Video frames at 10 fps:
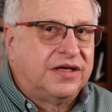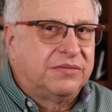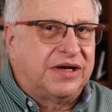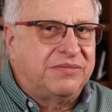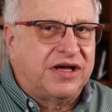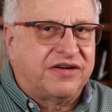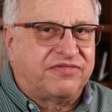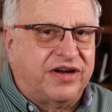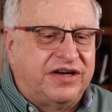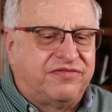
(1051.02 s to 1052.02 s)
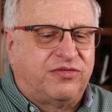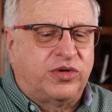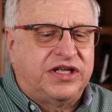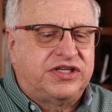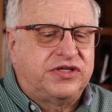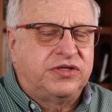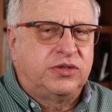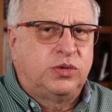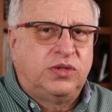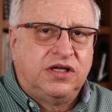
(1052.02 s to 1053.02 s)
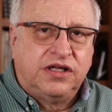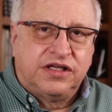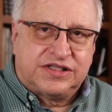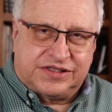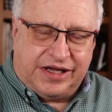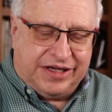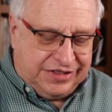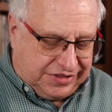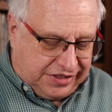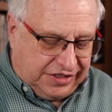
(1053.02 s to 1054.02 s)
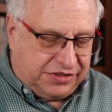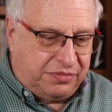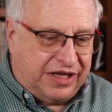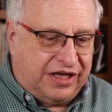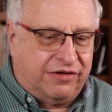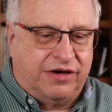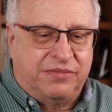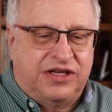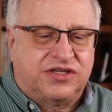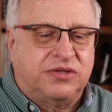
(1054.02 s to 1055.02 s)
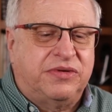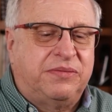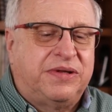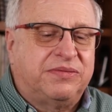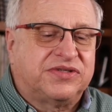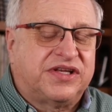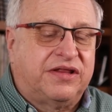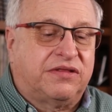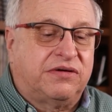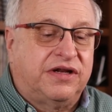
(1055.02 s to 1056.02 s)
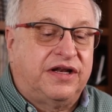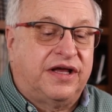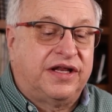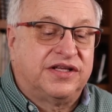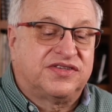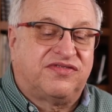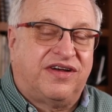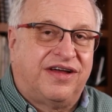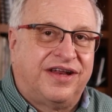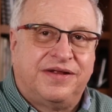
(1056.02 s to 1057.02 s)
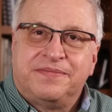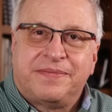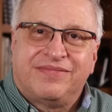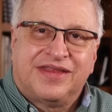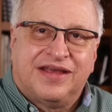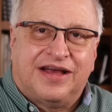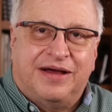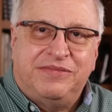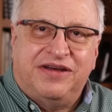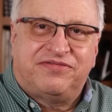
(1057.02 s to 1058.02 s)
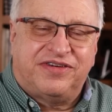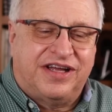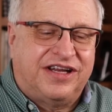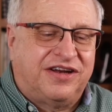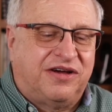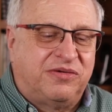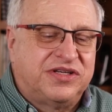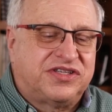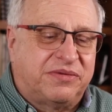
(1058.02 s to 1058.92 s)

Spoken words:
But I'm not afraid of 42. Size does matter. I mean, so many people say 39 is fine. I'm not finding always.